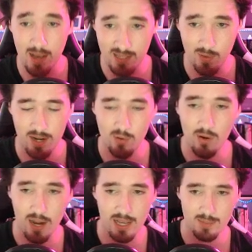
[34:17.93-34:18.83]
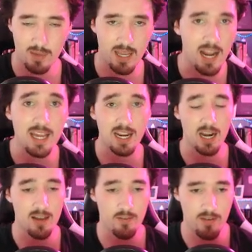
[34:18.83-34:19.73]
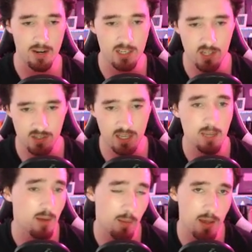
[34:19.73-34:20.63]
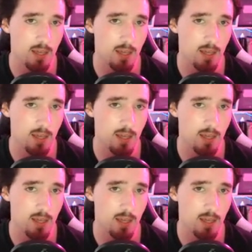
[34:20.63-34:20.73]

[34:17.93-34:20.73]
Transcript: Best way to organise me in any kind of live event is just to email me.